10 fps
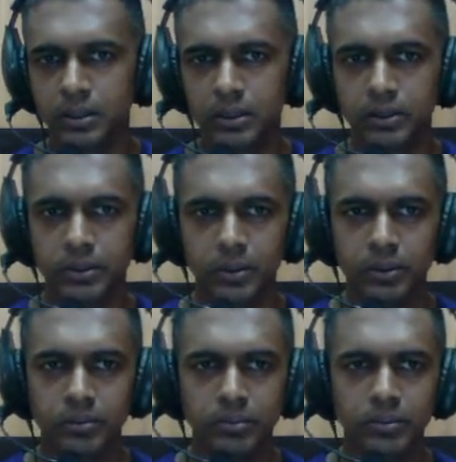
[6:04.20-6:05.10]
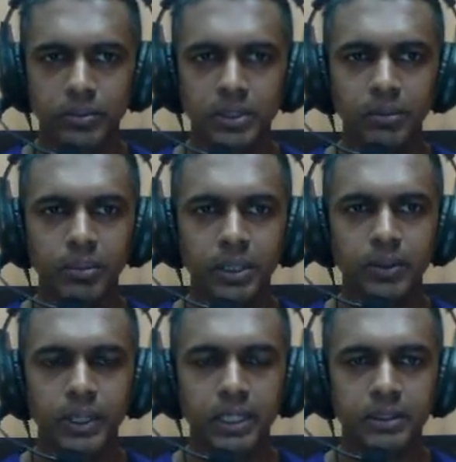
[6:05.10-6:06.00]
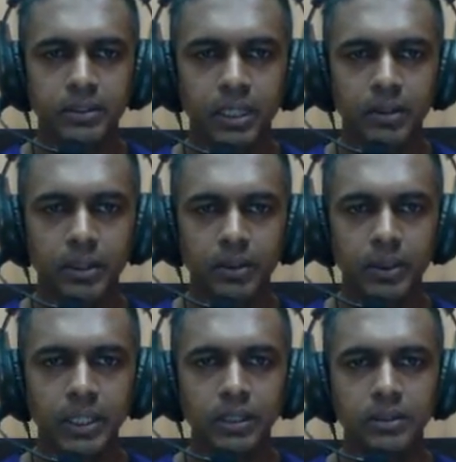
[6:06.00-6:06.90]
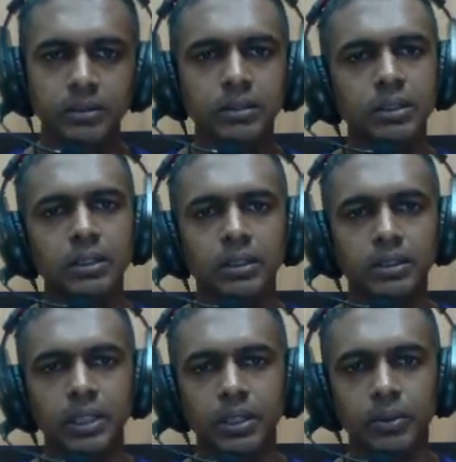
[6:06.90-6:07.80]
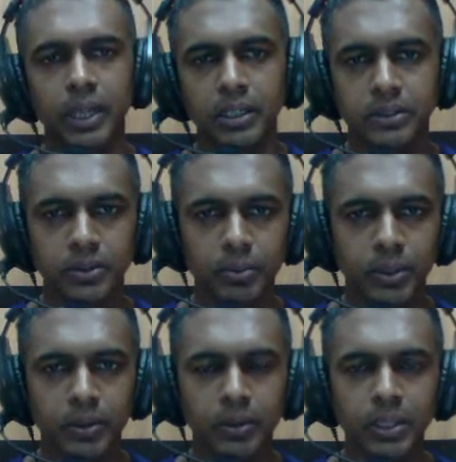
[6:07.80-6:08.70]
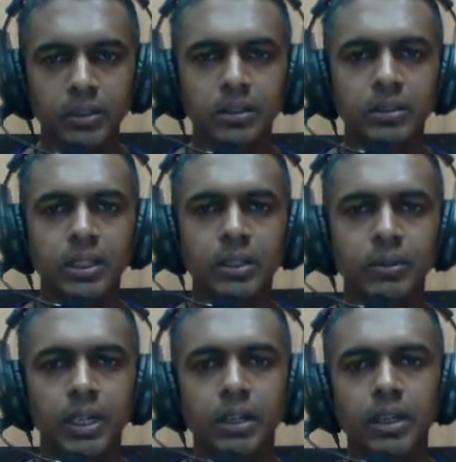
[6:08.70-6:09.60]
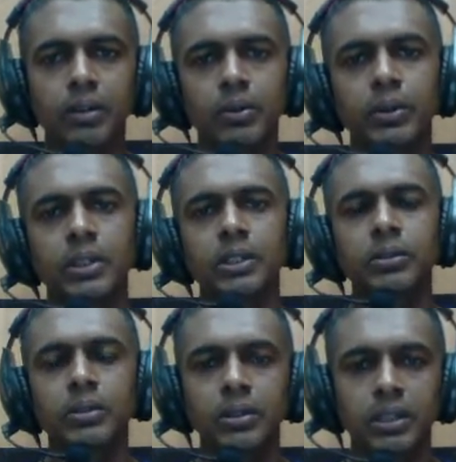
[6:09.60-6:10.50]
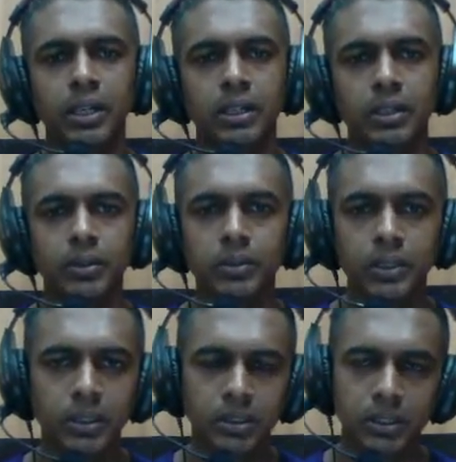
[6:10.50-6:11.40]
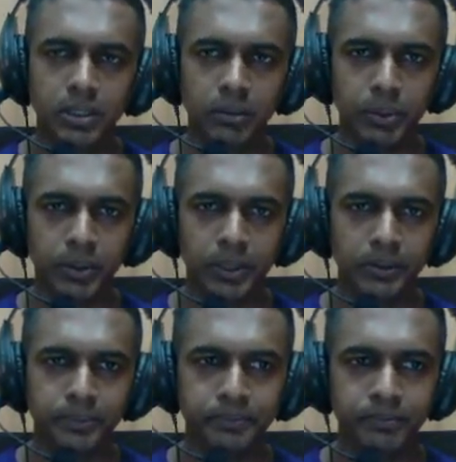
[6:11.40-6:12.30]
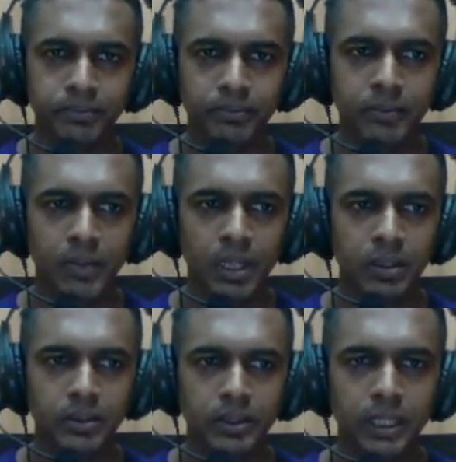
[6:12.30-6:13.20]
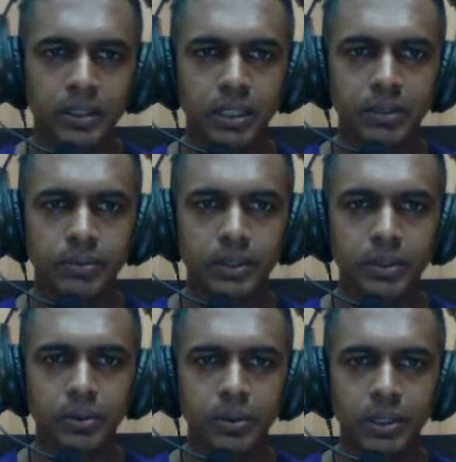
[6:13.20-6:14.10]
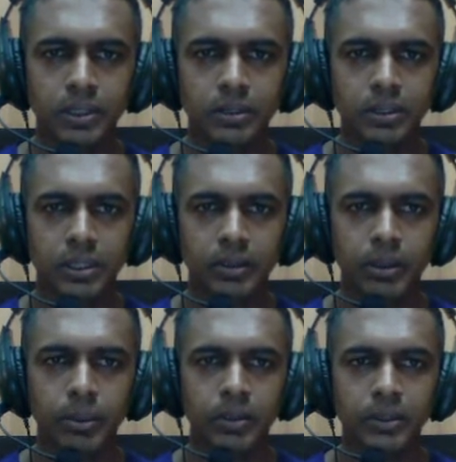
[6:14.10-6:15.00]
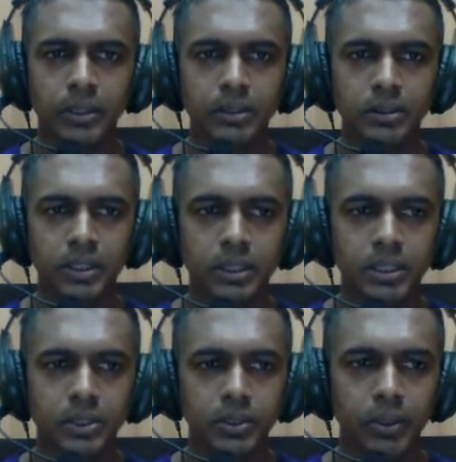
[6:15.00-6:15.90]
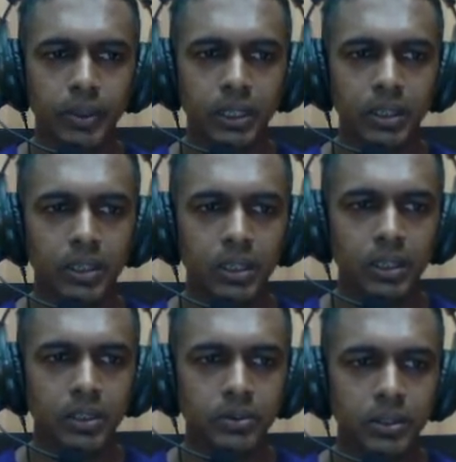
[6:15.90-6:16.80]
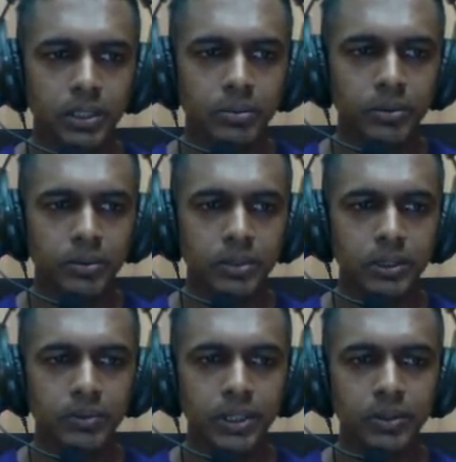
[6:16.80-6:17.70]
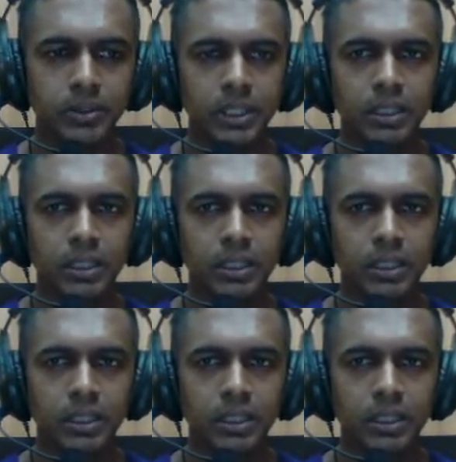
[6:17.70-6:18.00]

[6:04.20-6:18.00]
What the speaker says: So simply you can start recording, then you can stop recording, then you can download it direct to your computer. So that kind of a tool is available with this QishioVid. So let's move on to the video chat.